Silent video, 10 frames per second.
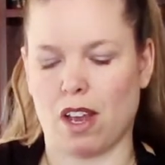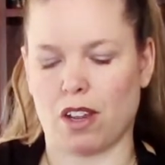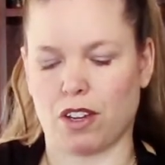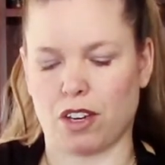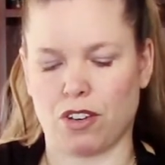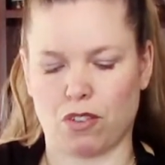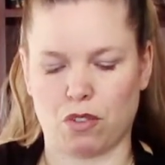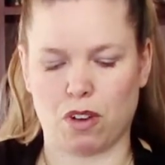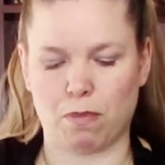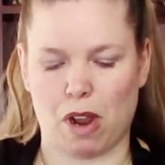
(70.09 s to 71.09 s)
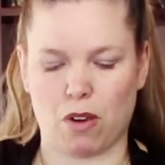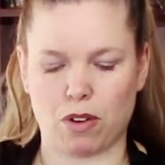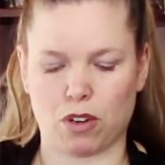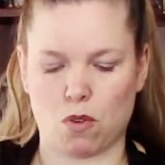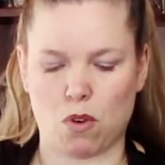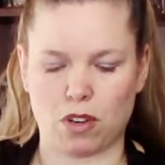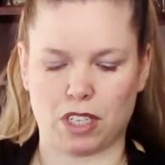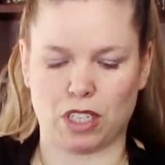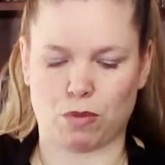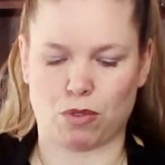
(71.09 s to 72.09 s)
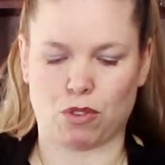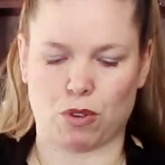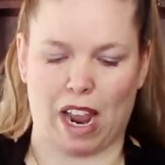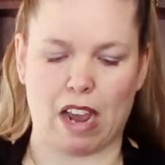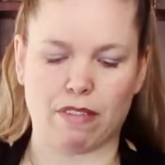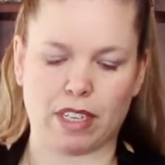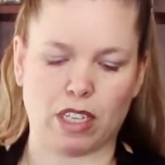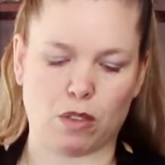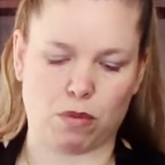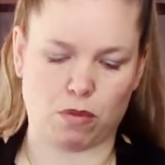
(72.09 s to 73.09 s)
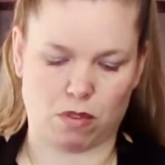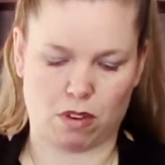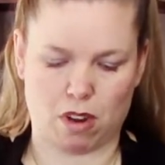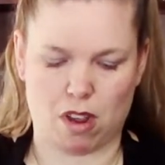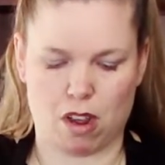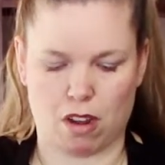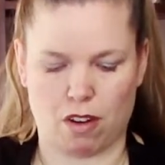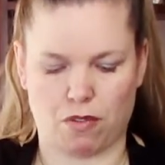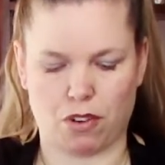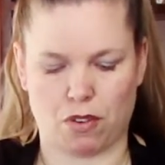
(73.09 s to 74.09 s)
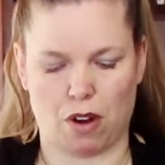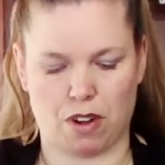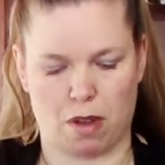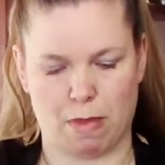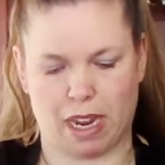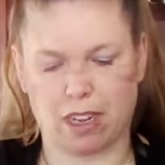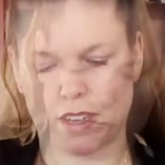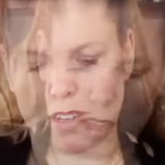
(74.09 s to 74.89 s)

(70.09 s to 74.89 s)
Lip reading: Now you're going to do about a 1/4 teaspoon to a half a teaspoon of your ground nutmeg.